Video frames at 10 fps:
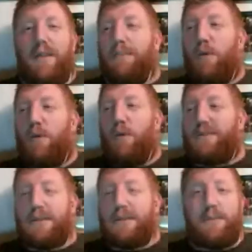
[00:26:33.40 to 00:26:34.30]
my wife
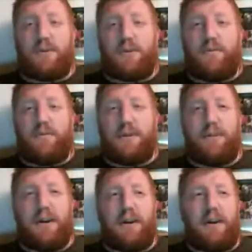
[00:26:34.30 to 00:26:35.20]
sends me to the store for
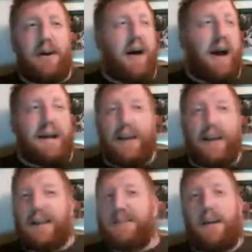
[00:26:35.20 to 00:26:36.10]
something, I get
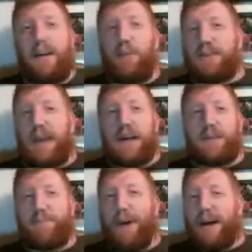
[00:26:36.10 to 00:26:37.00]
like $10
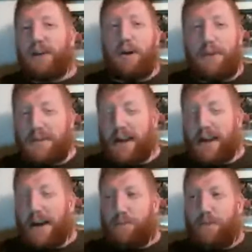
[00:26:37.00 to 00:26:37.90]
cash back, $20
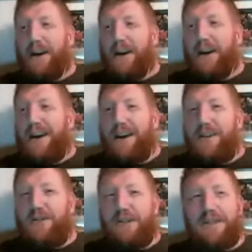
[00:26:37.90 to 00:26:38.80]
cash back,
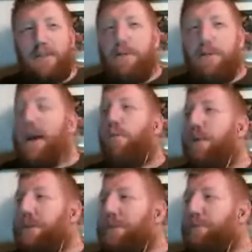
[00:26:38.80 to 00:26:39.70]
and she's like, "Man, why
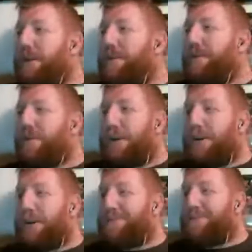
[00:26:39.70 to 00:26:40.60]
are we spending so
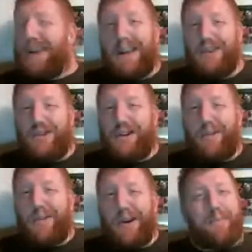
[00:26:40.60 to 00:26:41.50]
much money?" She
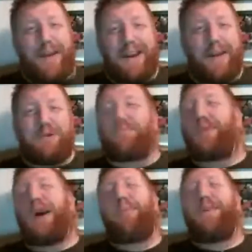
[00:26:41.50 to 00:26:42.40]
don't know, man. I'm just
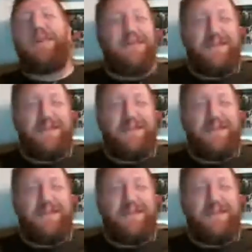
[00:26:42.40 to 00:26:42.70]
prepping.